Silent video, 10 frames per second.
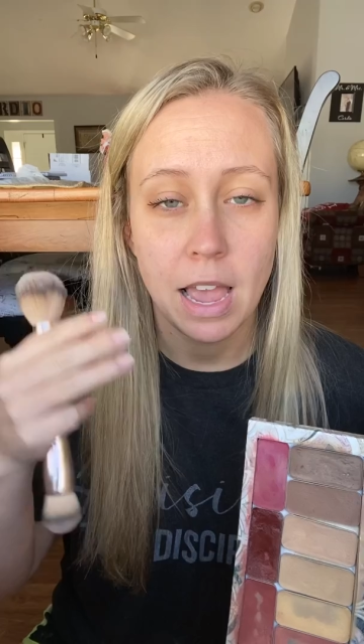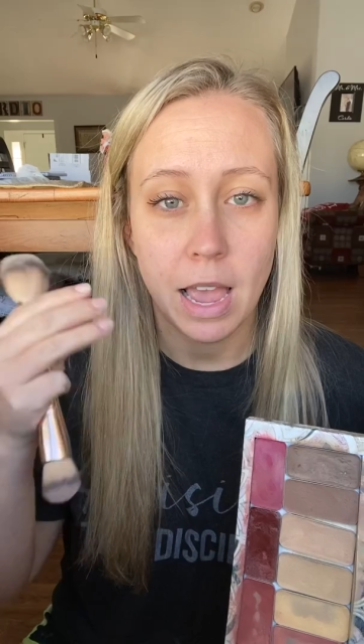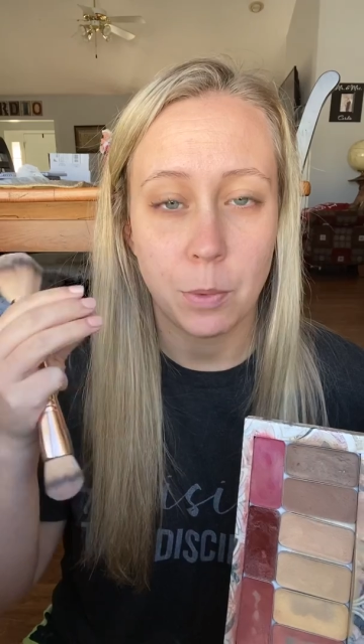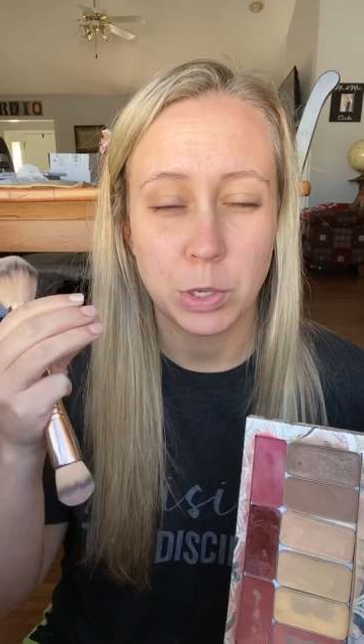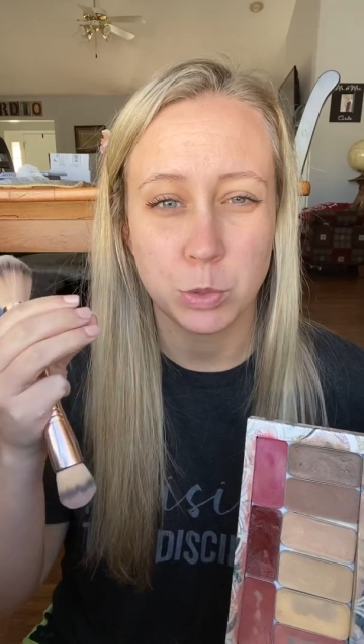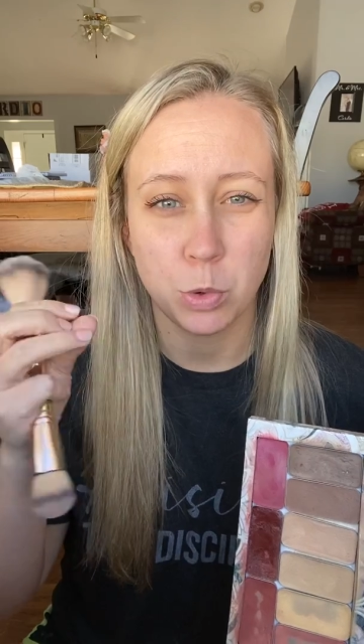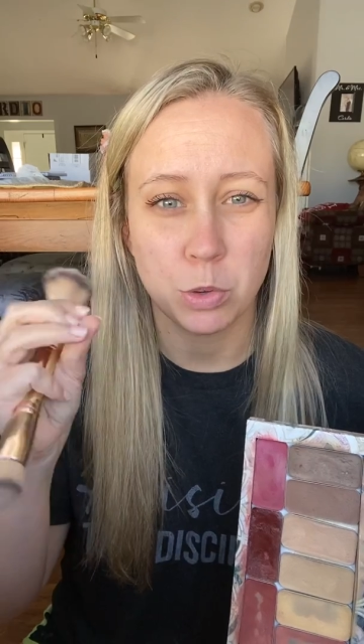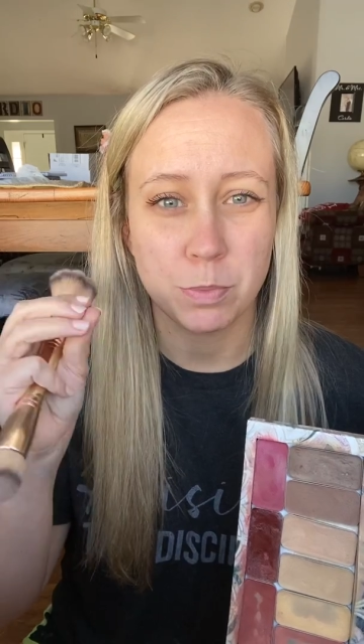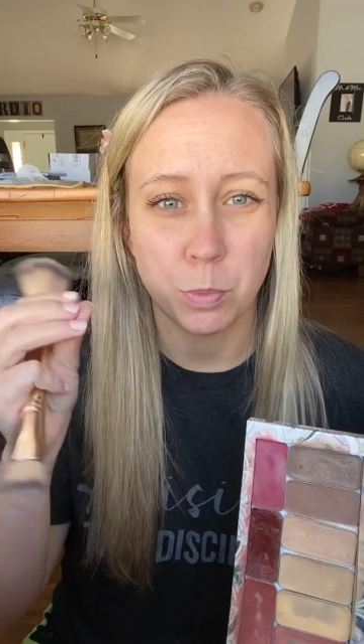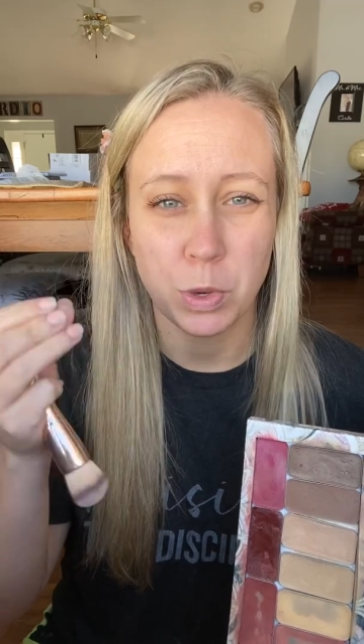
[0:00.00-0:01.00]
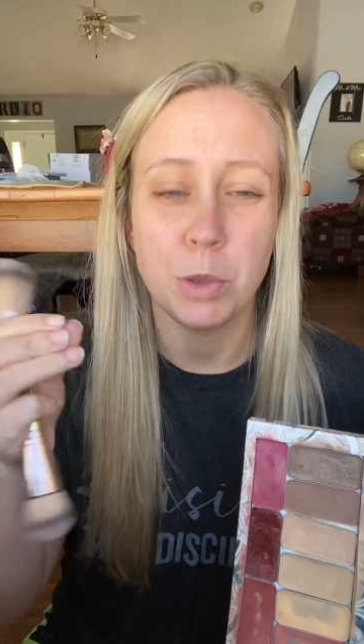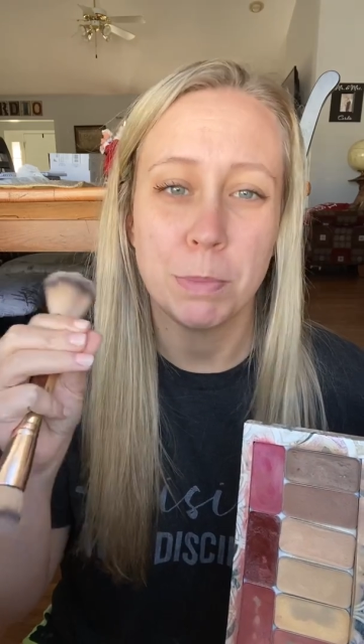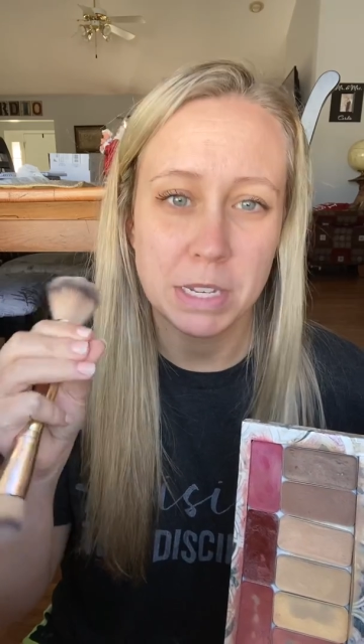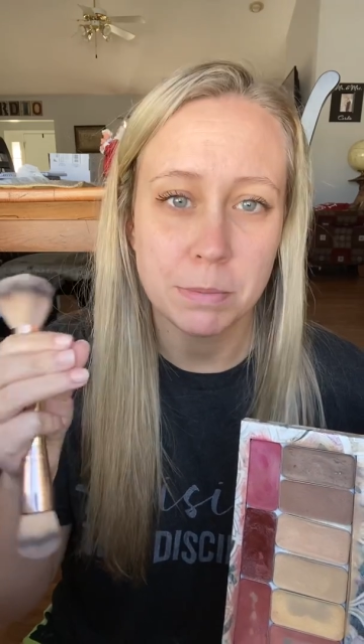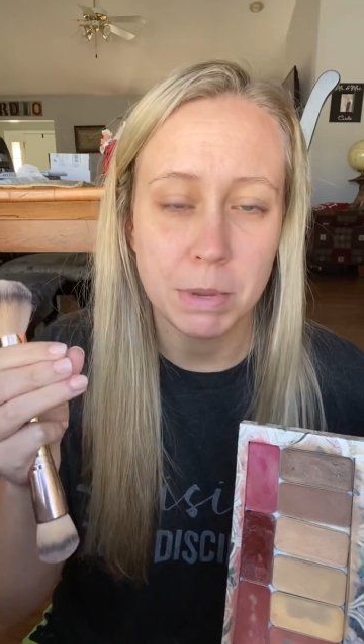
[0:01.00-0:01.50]
which will, when you
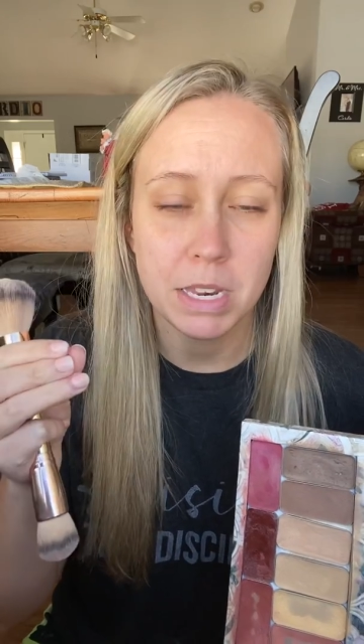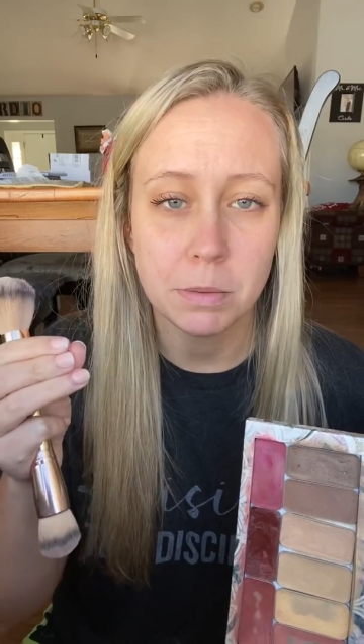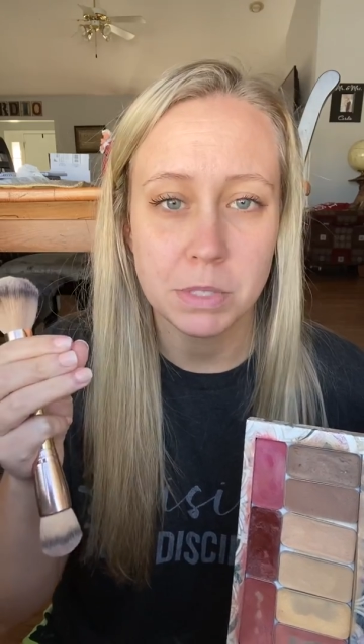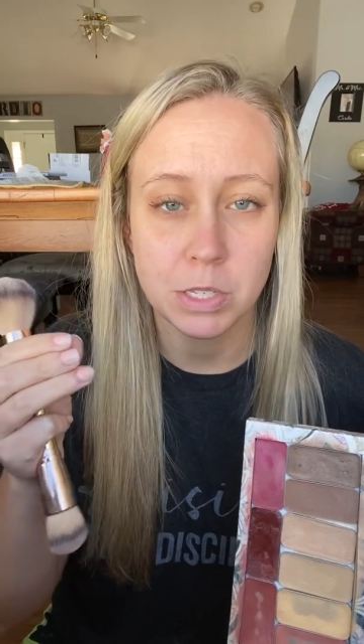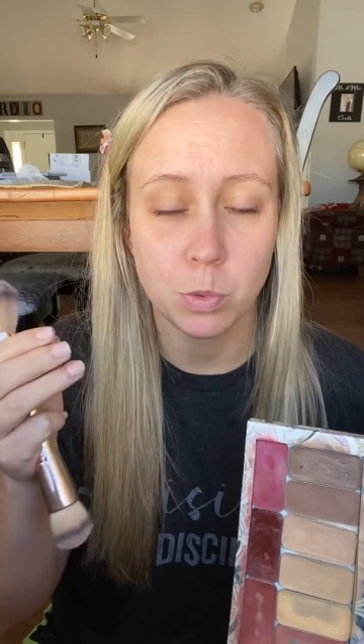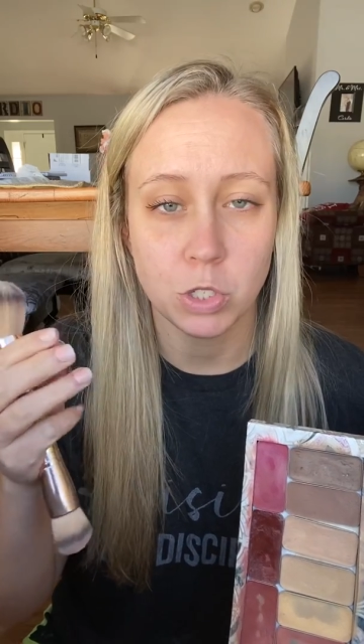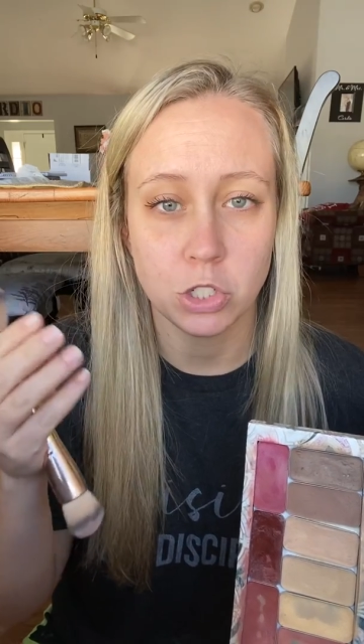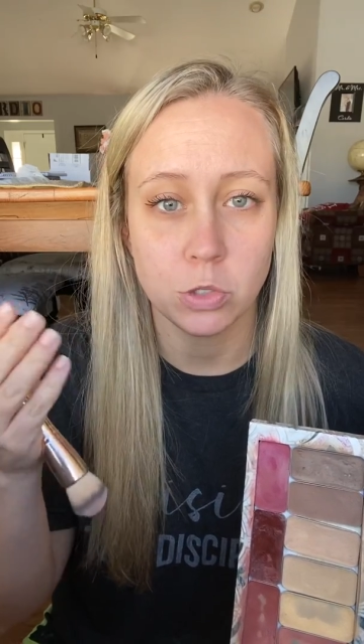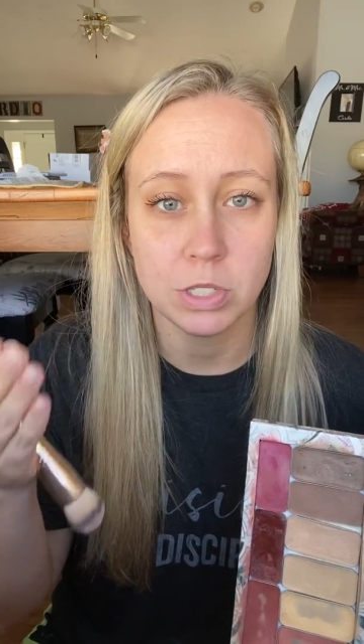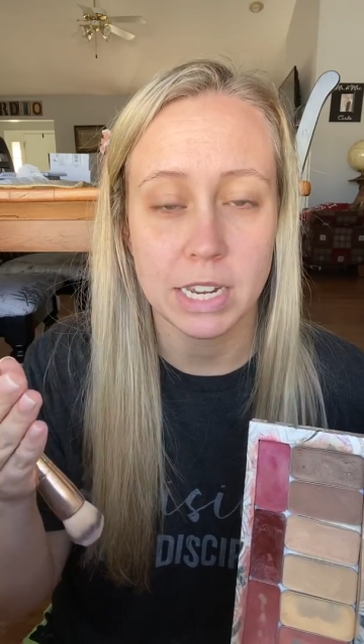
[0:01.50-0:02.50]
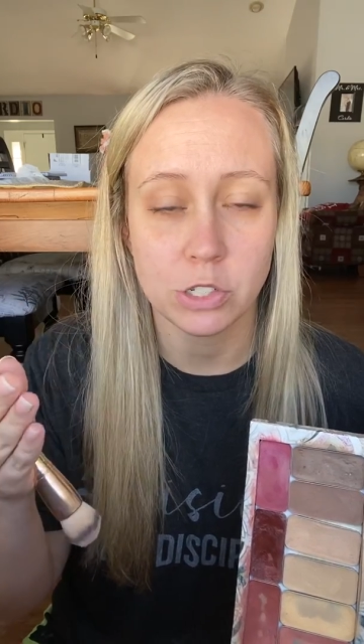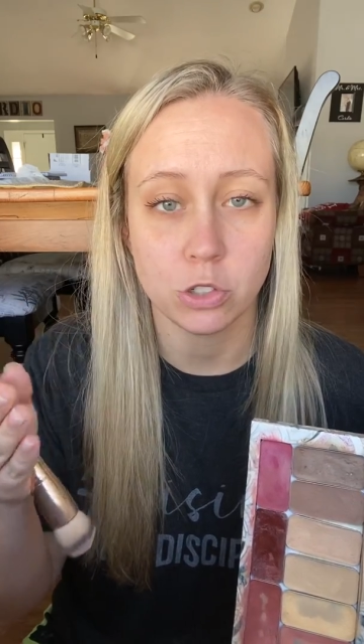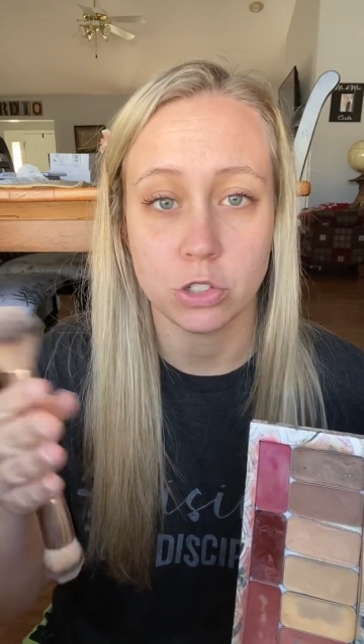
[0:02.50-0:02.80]
mix mediums, is what shows texture.